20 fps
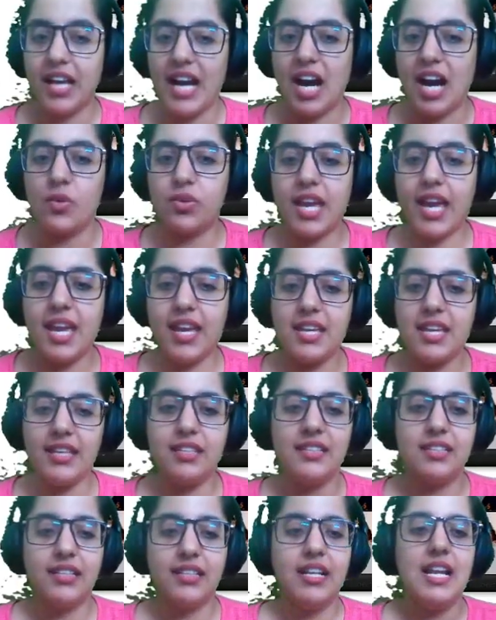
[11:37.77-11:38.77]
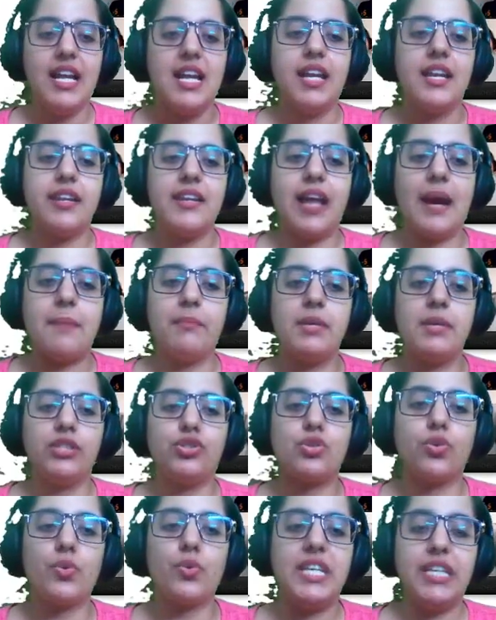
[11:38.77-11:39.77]
Okay? Number
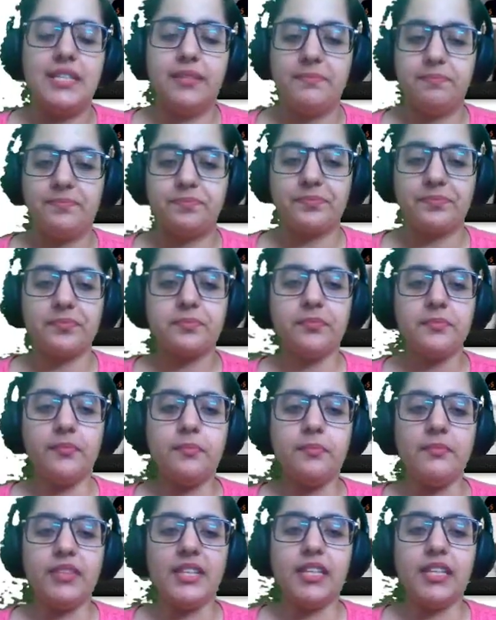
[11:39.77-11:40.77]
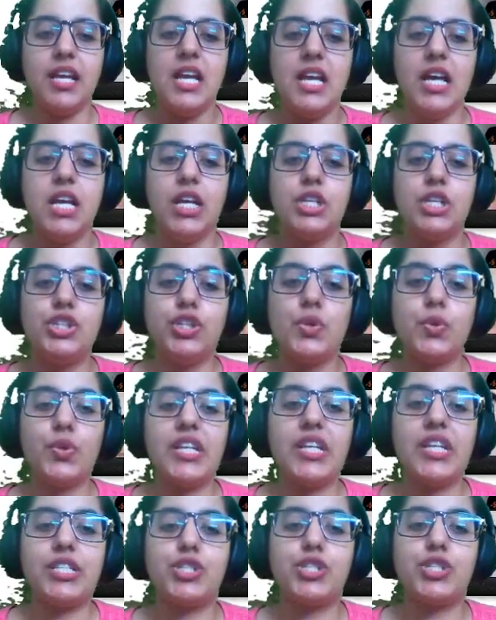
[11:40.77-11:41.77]
3, you
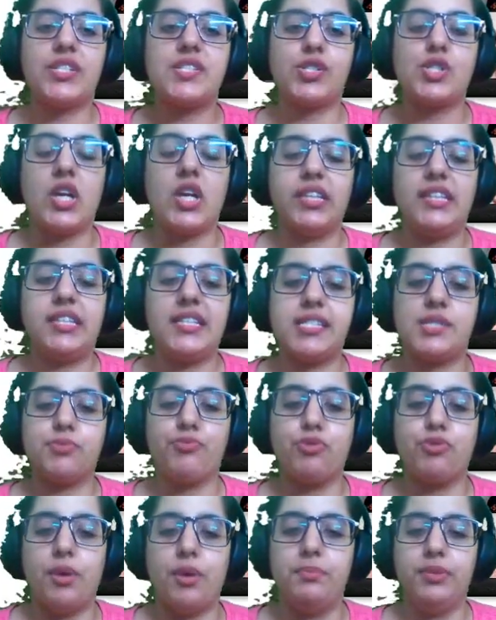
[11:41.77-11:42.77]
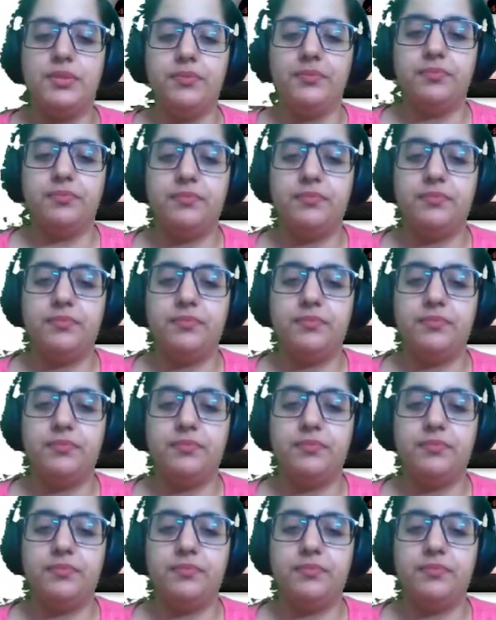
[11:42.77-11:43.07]
need to sort this problem.